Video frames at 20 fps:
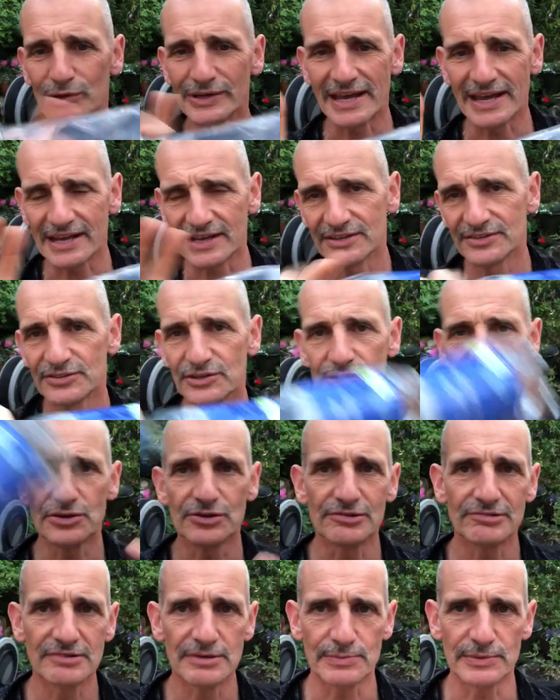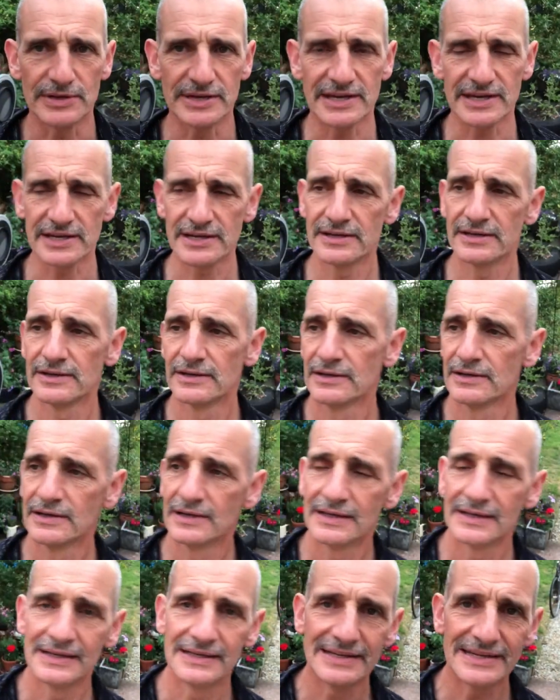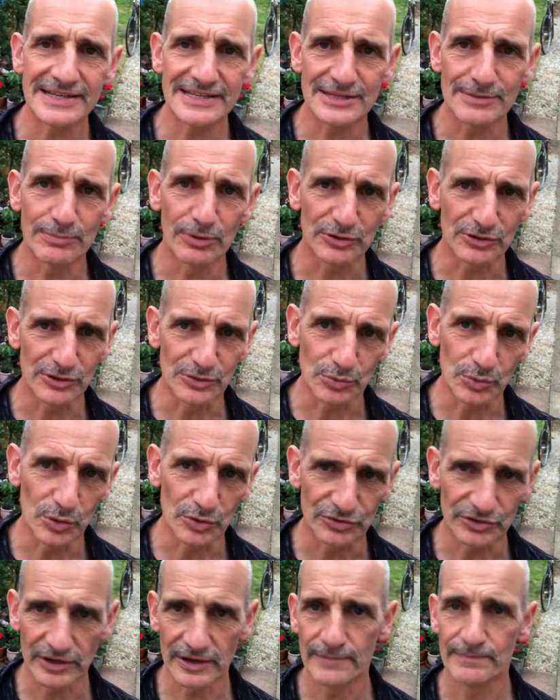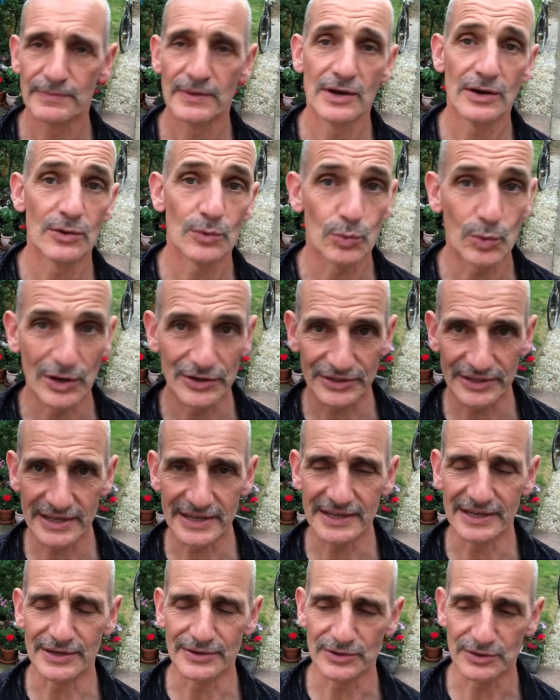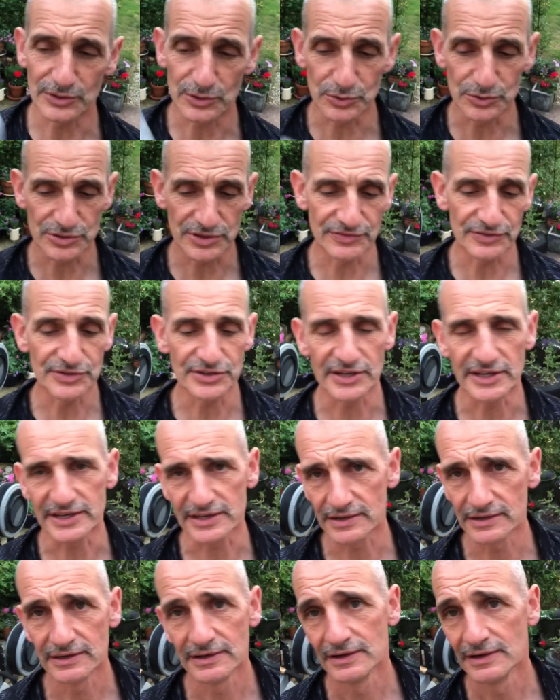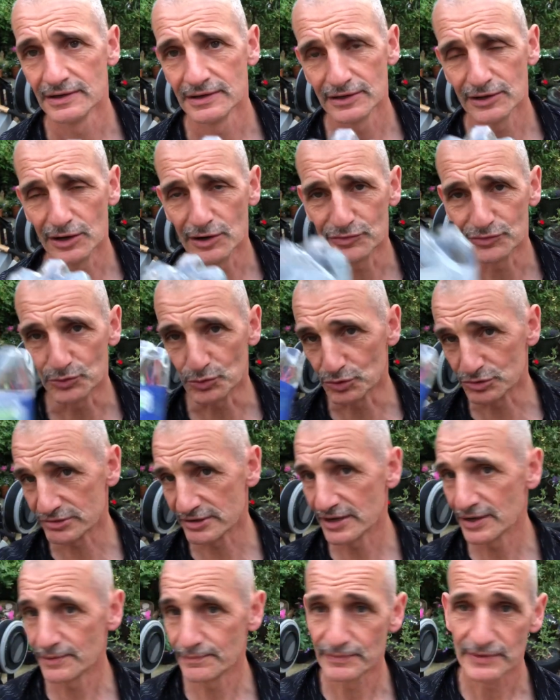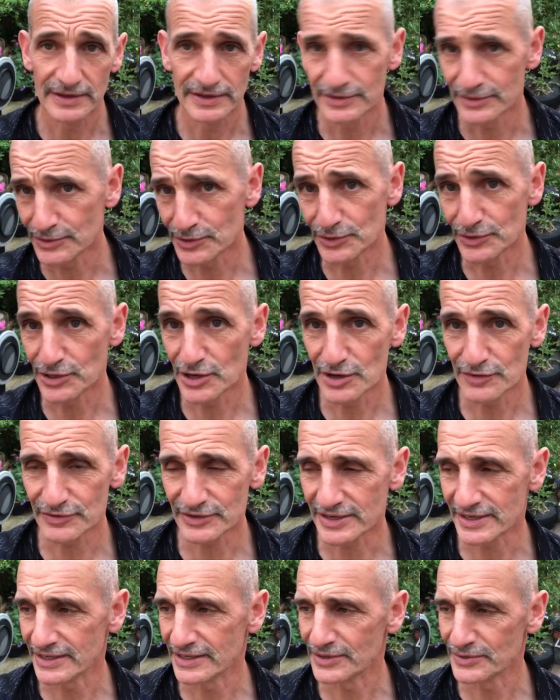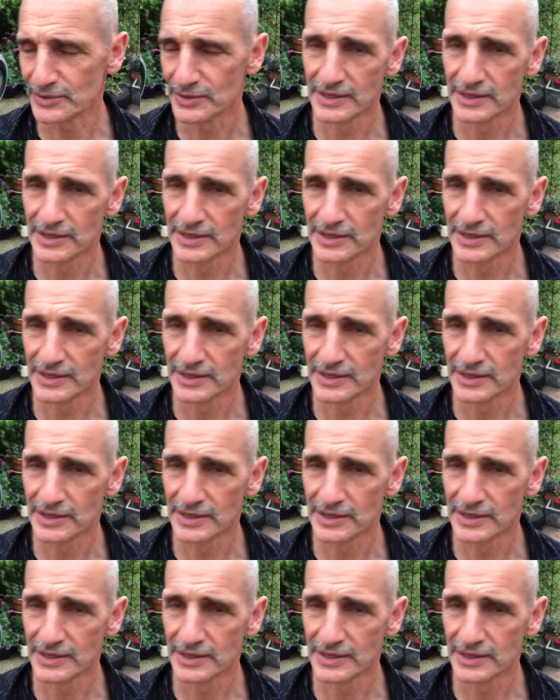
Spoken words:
neck so you can grip the neck. Litre bottle of water, 1 kilo. Of course, if you take half the water out, you've got half a kilo.